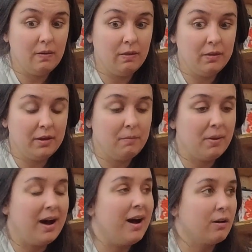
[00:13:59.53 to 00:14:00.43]
the
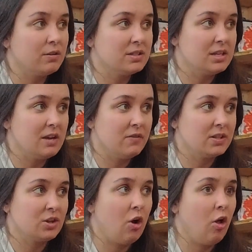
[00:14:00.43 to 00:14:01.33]
hypocrisy of
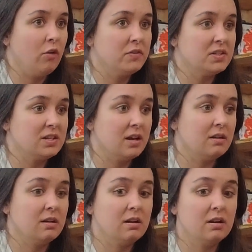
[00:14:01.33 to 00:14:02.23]
us all of a
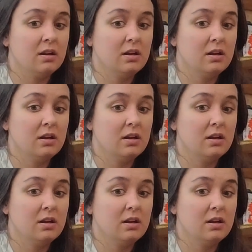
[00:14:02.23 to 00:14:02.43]
sudden